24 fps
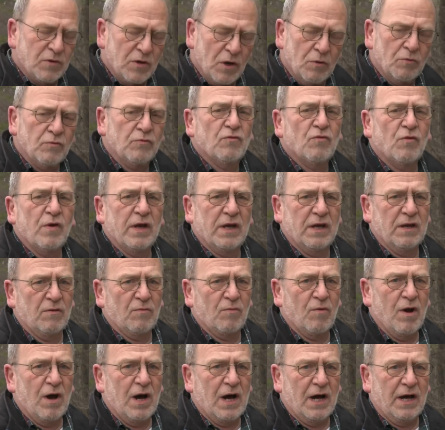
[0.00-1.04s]
Don't drink and
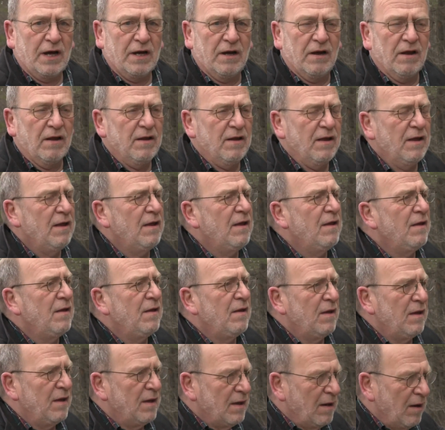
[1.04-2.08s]
ride.
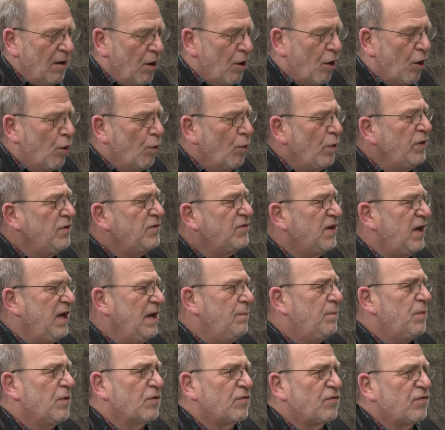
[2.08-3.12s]
Always
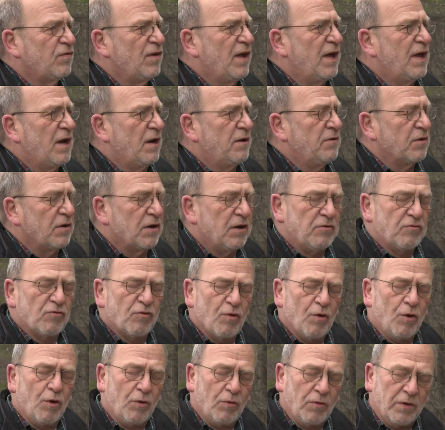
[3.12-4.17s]
keep your sled under
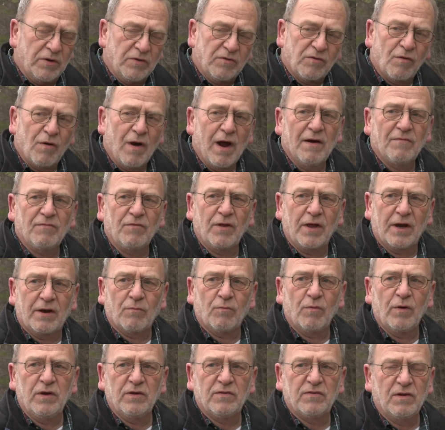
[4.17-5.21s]
control and travel at a
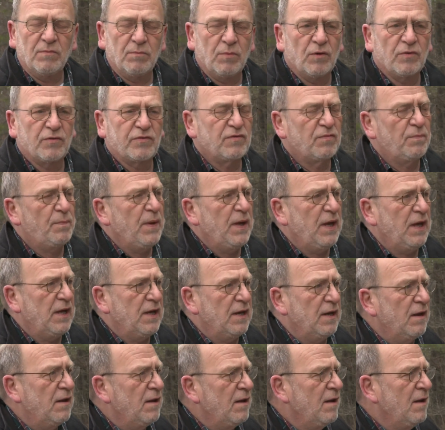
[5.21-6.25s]
reasonable
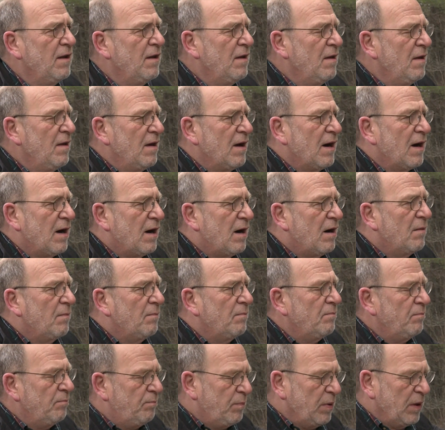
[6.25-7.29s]
speed. Um,
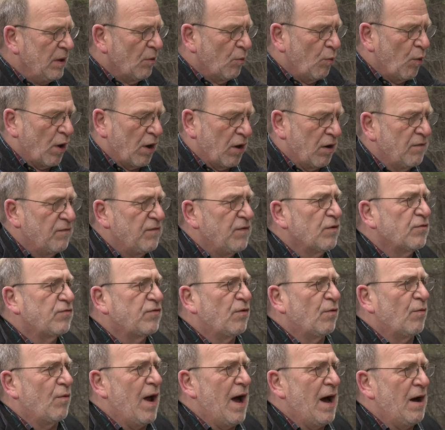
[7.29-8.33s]
be aware of your
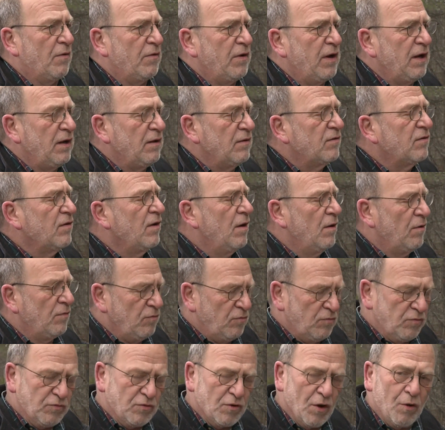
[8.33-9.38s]
surroundings.
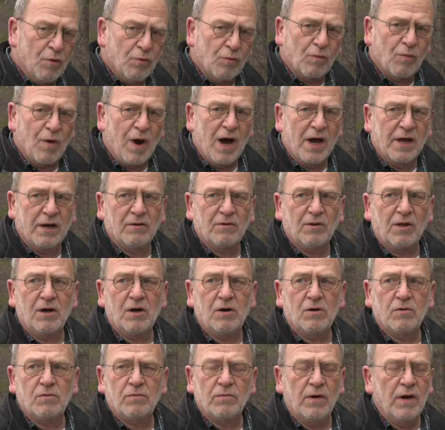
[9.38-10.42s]
Don't ride
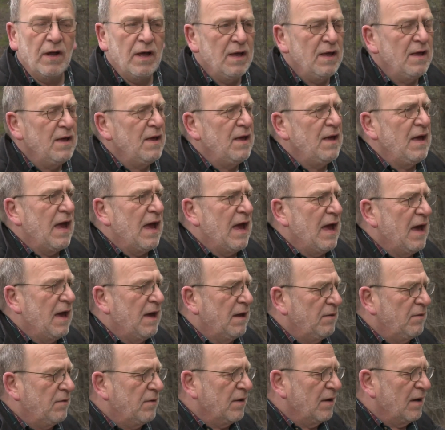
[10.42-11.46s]
alone
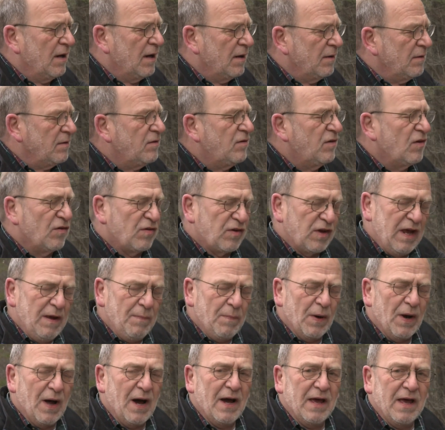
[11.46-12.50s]
and uh, just keep
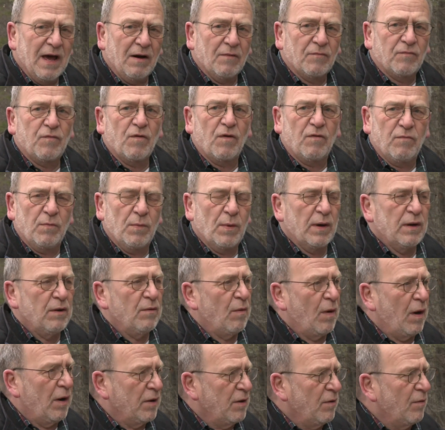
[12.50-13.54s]
an eye out for everybody
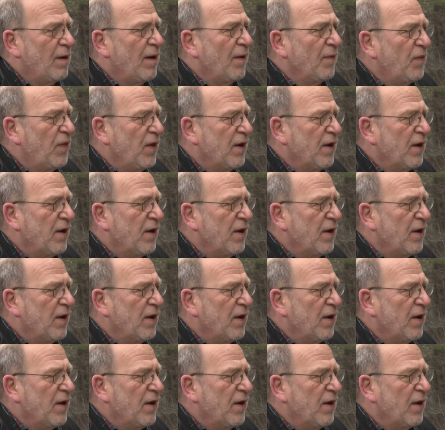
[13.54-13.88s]
while you're out